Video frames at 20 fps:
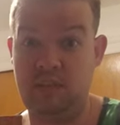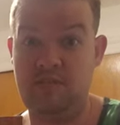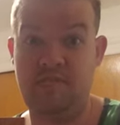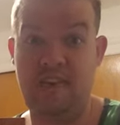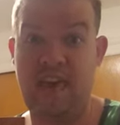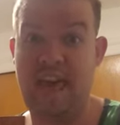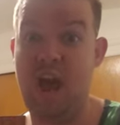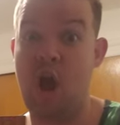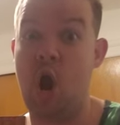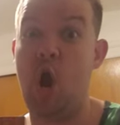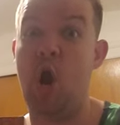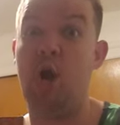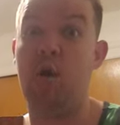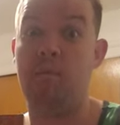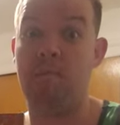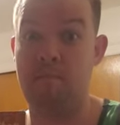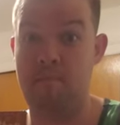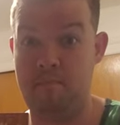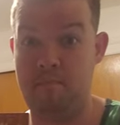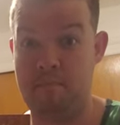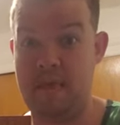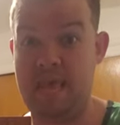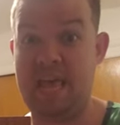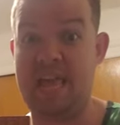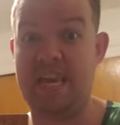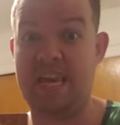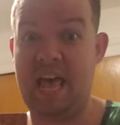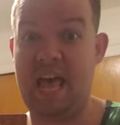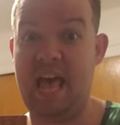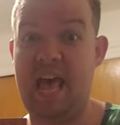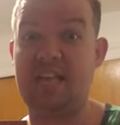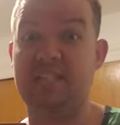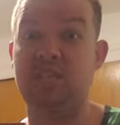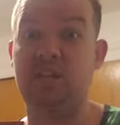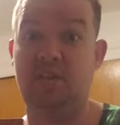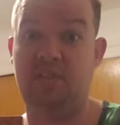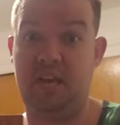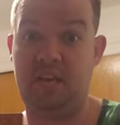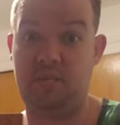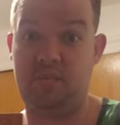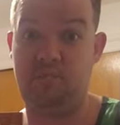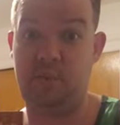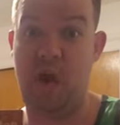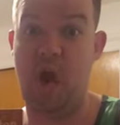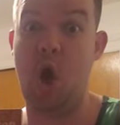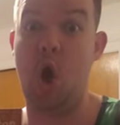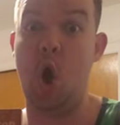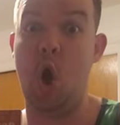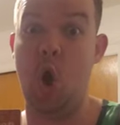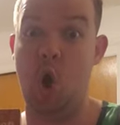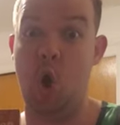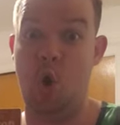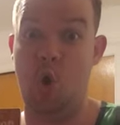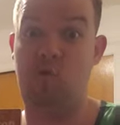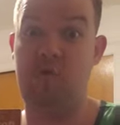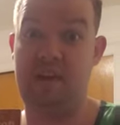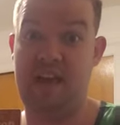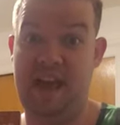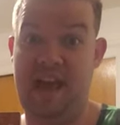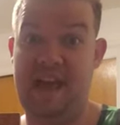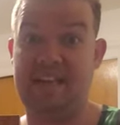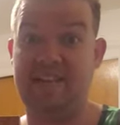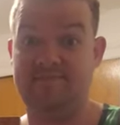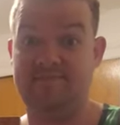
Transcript: And they are mean to the bone.